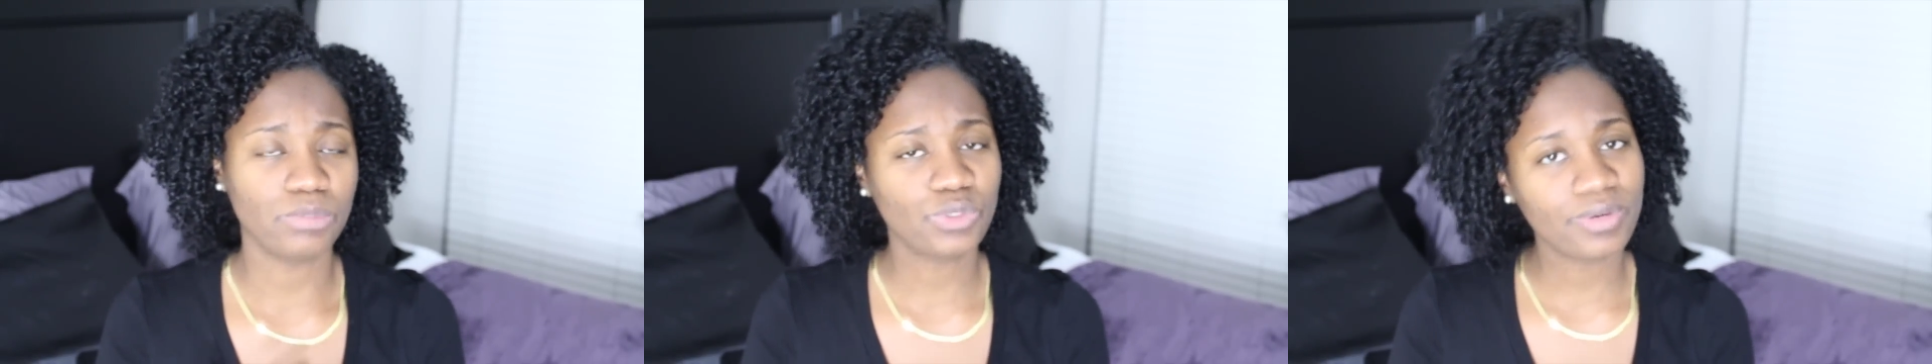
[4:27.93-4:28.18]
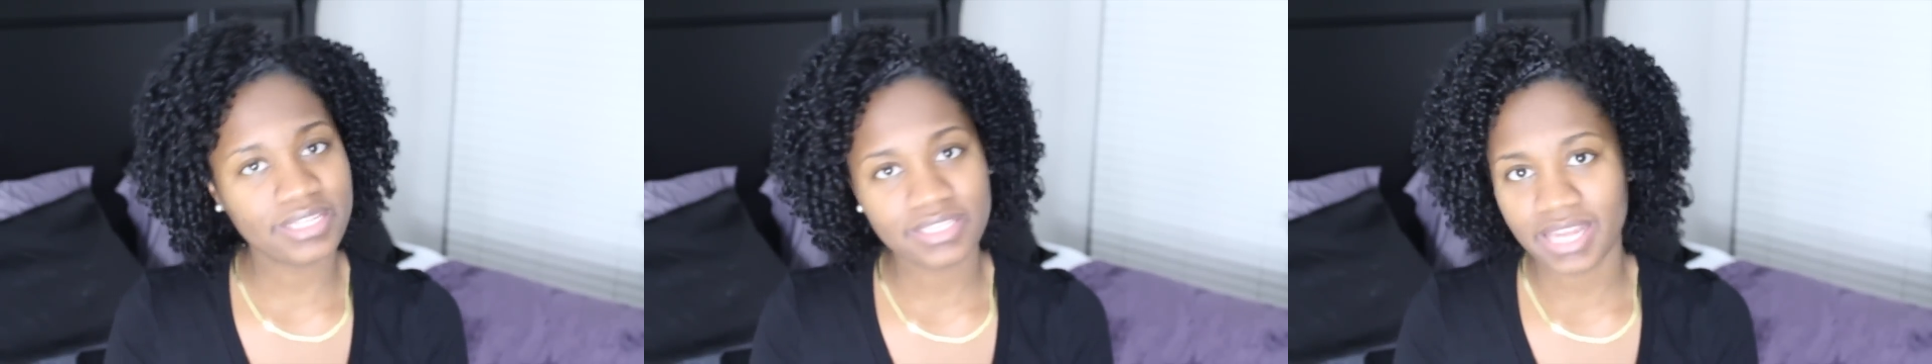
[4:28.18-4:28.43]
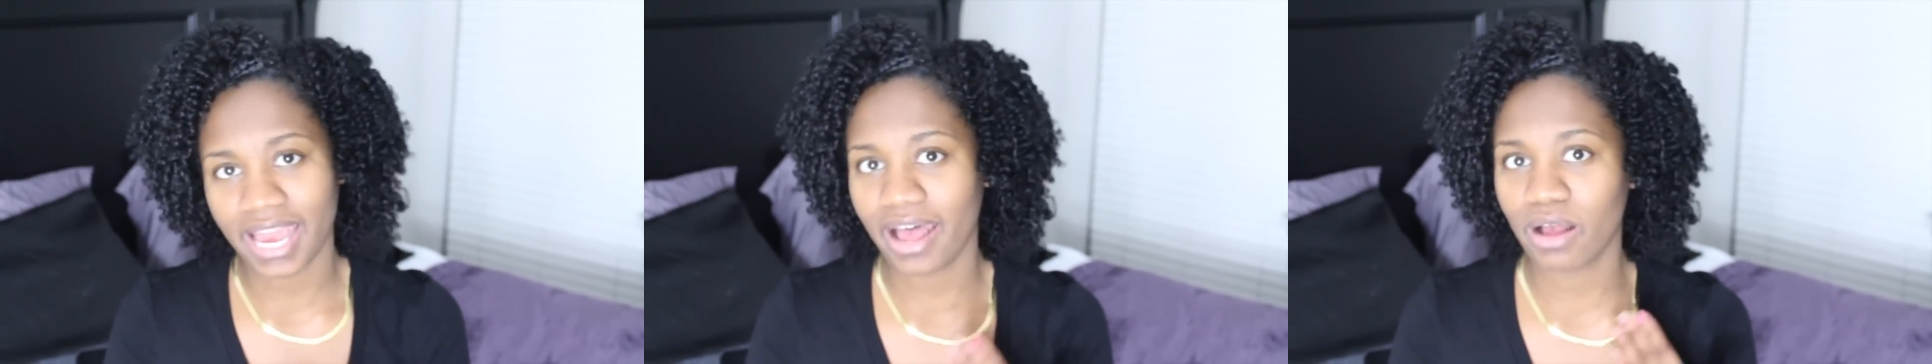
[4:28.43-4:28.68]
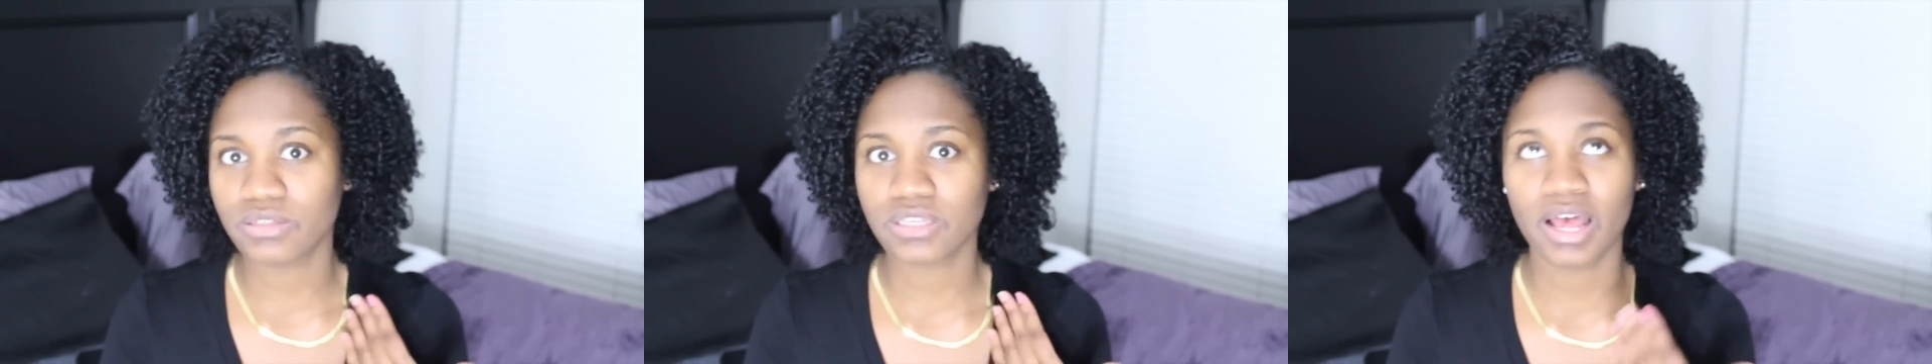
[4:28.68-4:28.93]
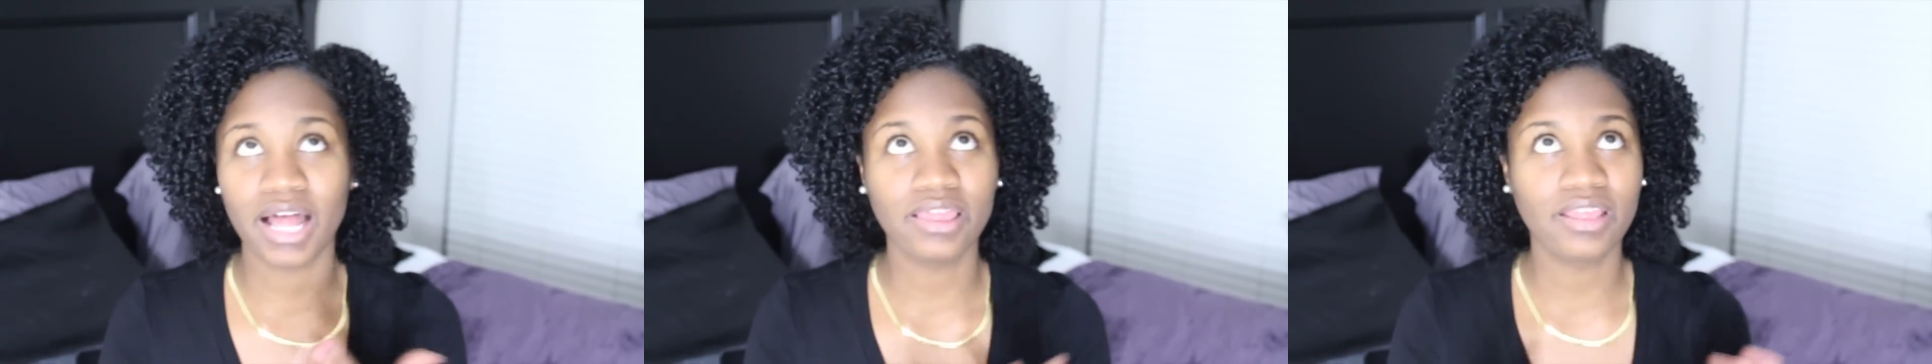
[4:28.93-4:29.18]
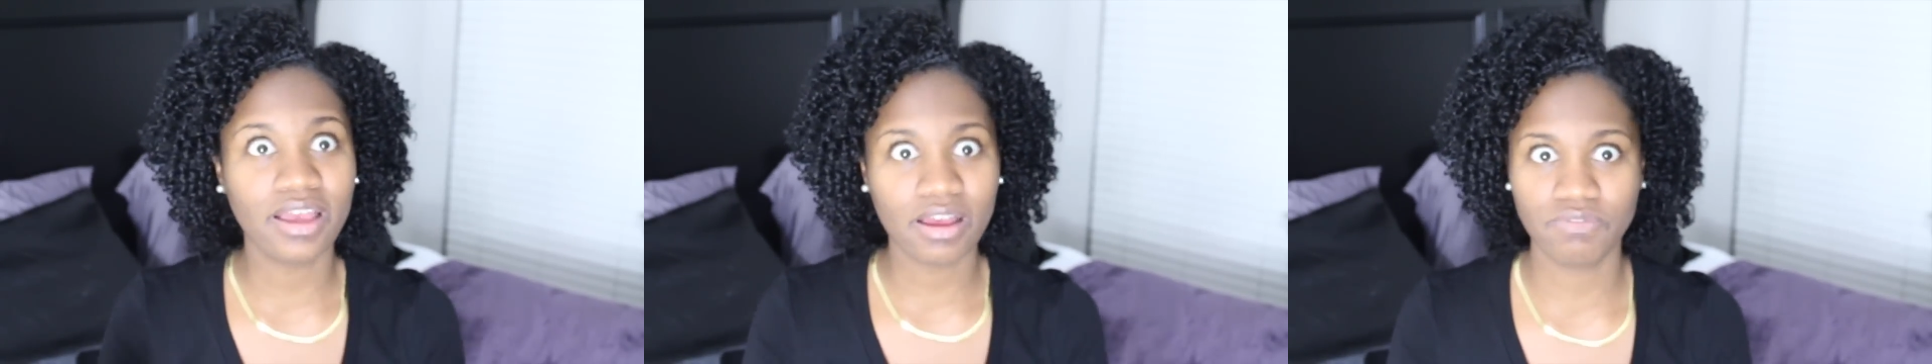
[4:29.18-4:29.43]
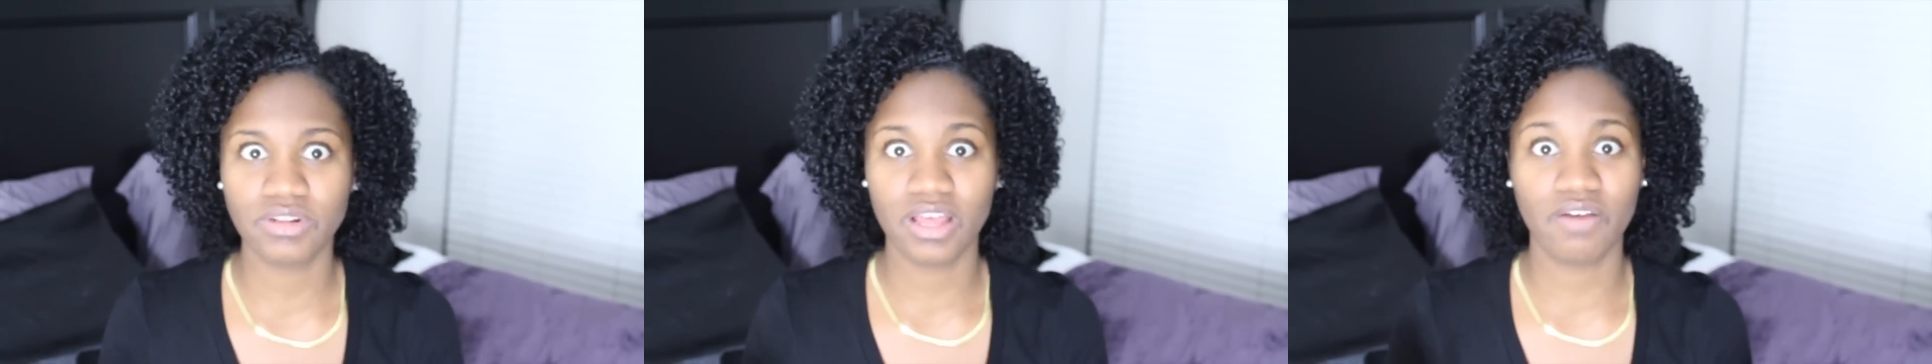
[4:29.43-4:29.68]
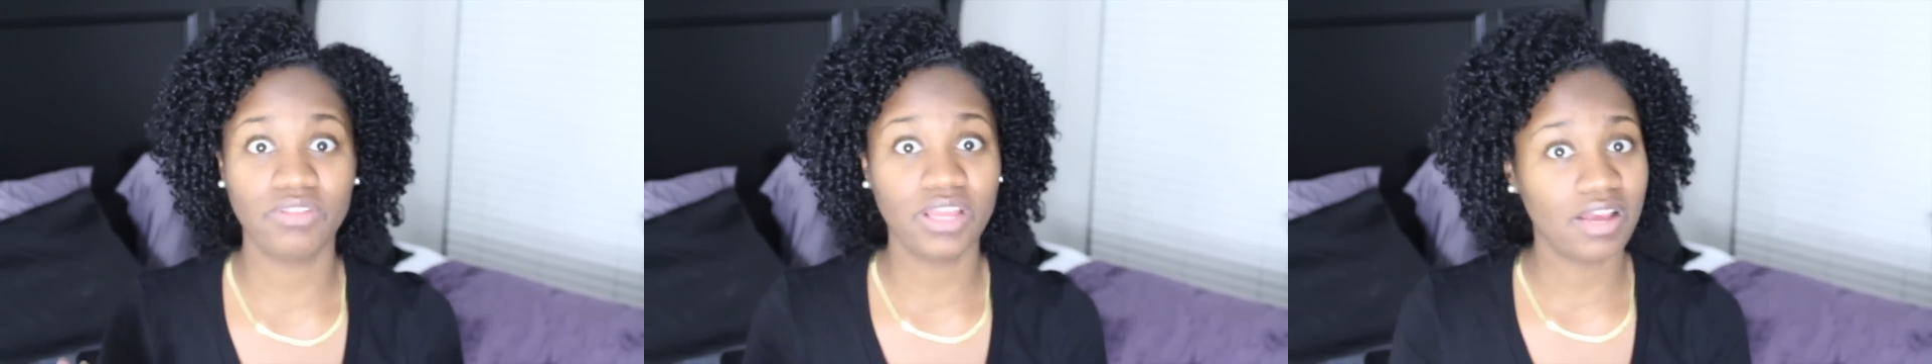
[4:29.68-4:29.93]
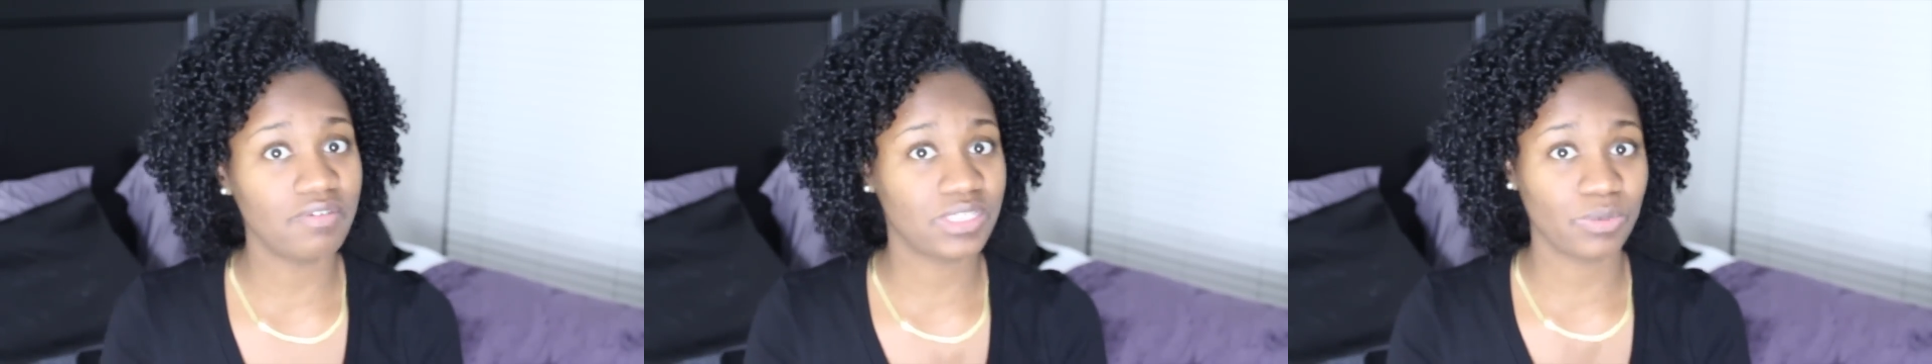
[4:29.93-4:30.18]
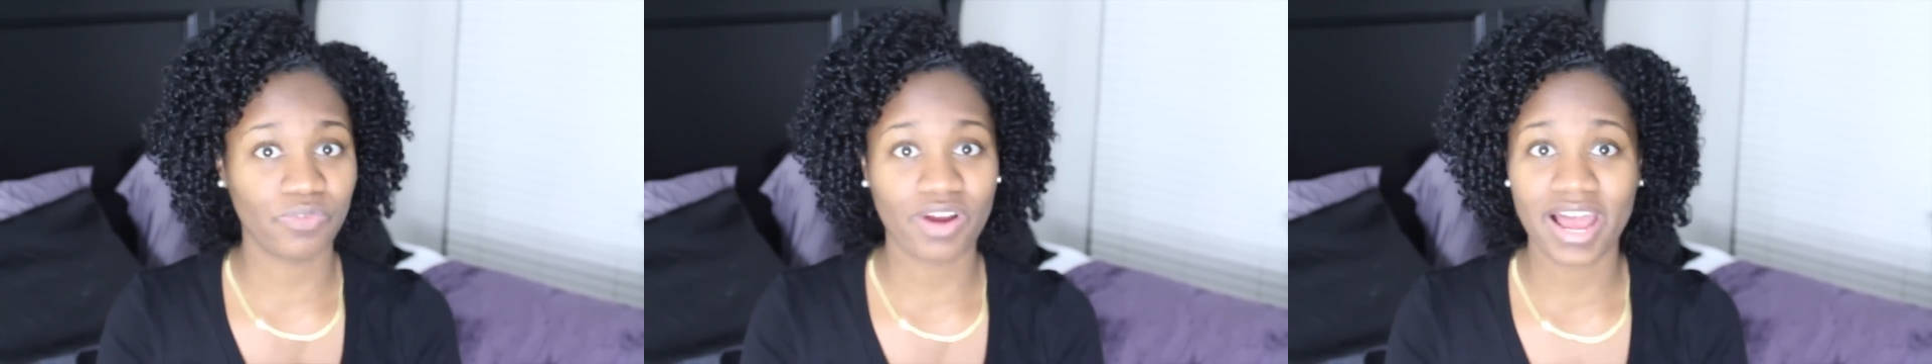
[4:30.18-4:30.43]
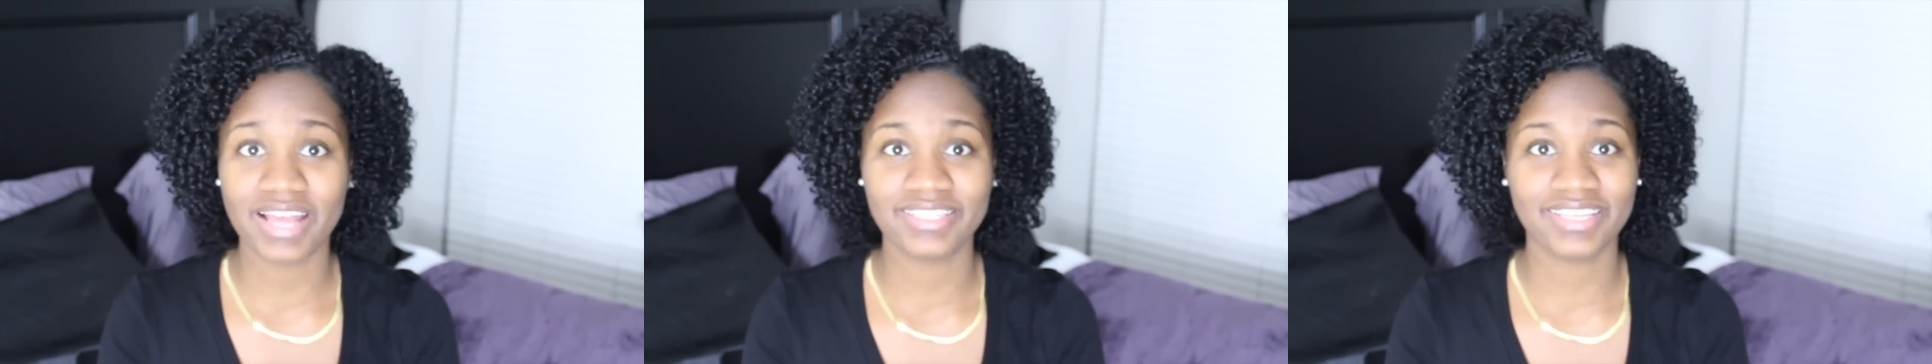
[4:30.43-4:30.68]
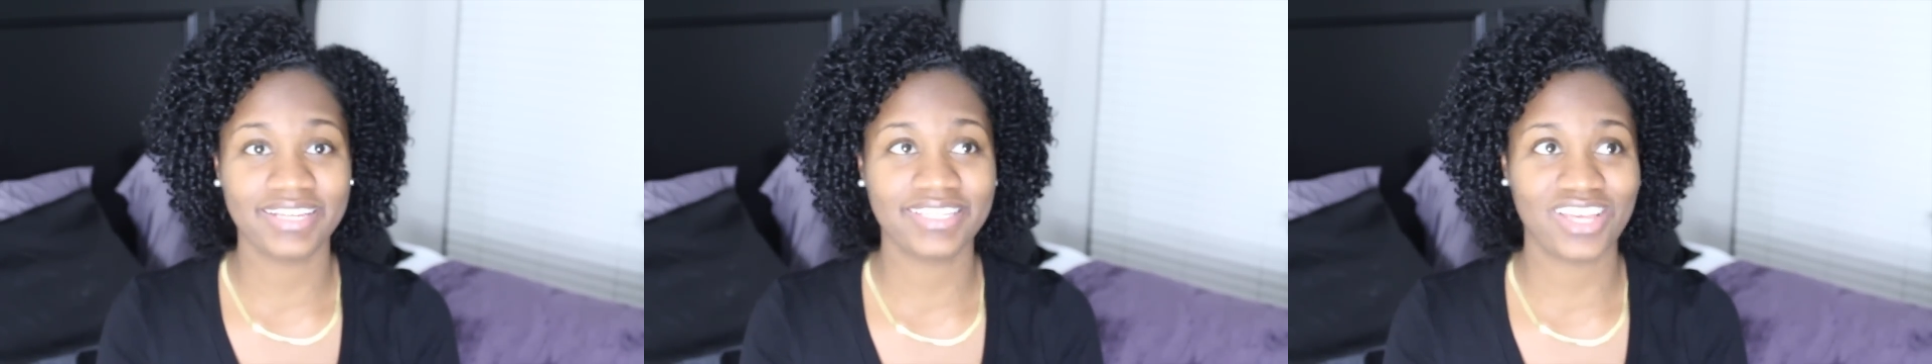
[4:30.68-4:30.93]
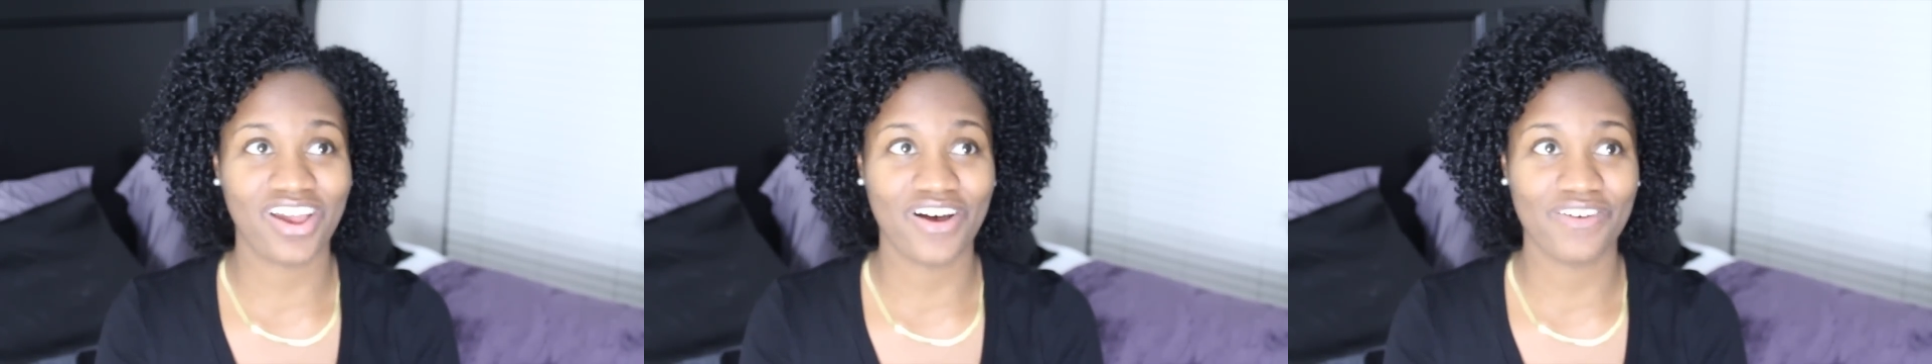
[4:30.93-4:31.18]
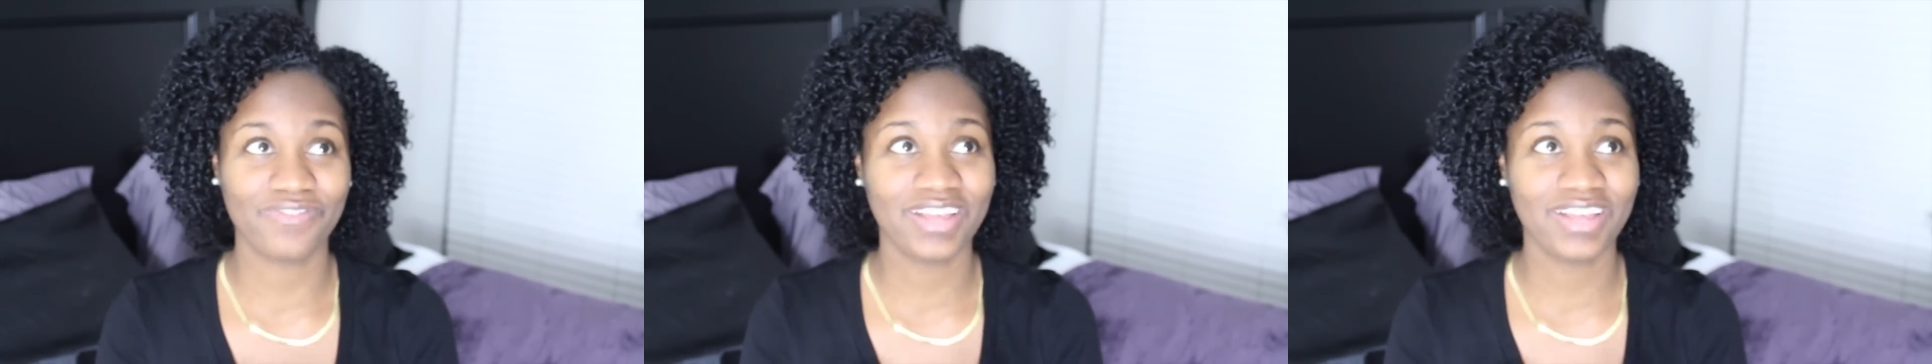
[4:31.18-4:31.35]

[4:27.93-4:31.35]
twist outs. I love some rod sets, y'all.